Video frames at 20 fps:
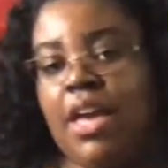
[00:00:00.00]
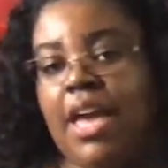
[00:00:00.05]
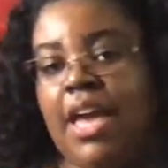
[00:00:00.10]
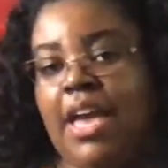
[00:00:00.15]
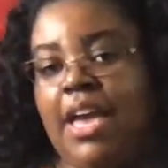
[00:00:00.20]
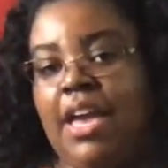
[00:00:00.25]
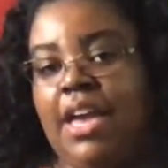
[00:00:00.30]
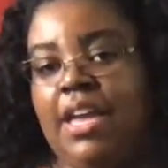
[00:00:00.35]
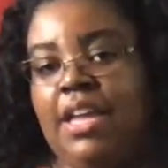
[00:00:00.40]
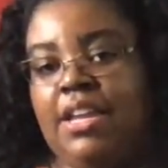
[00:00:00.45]

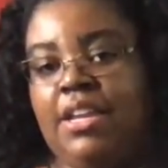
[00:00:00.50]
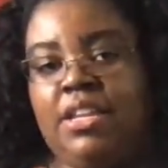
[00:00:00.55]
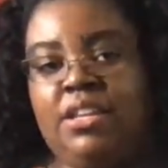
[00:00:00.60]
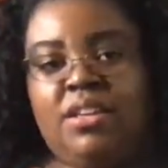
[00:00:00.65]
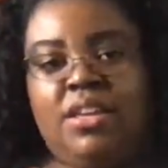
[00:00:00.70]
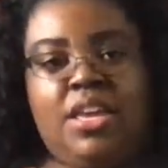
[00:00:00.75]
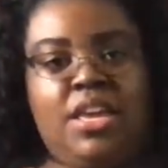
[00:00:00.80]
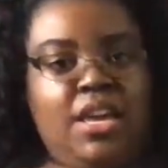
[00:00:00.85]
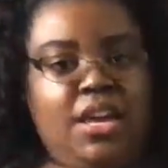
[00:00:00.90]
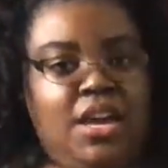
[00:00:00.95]
And
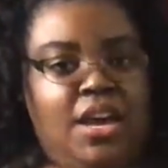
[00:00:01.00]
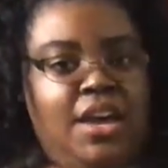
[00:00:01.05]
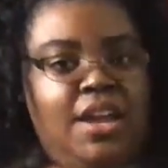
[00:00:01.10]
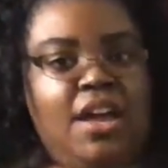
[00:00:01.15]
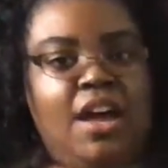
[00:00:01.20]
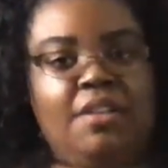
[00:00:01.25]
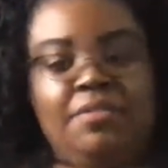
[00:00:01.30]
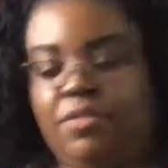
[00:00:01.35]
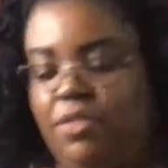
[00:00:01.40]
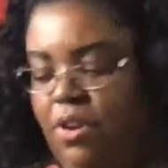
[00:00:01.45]
it cut
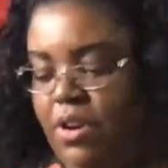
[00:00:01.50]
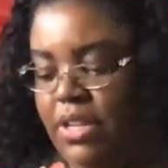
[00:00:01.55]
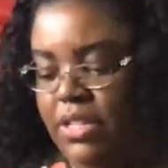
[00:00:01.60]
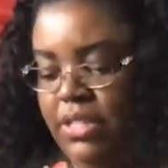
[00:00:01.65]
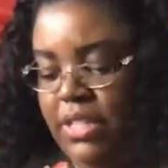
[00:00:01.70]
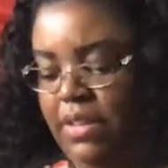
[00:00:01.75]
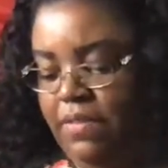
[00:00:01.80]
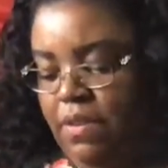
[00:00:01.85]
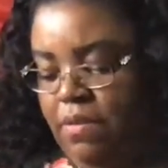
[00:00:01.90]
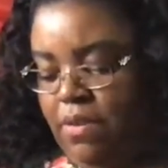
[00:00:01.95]
off during a
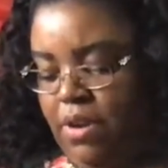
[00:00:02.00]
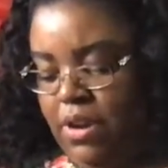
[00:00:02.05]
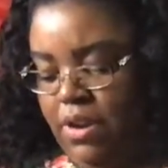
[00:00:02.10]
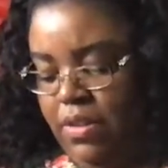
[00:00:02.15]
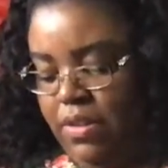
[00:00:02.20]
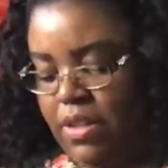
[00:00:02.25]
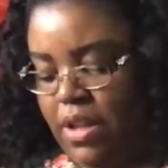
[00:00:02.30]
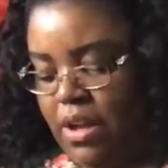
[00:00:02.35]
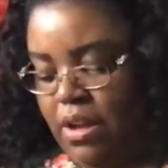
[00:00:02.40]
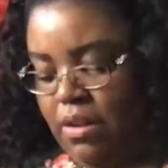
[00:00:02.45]
Stevie Wonder
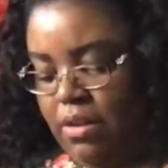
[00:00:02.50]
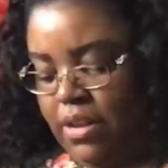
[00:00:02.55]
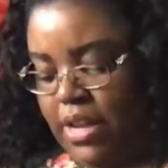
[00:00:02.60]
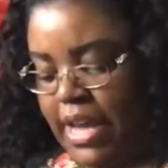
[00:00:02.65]
song.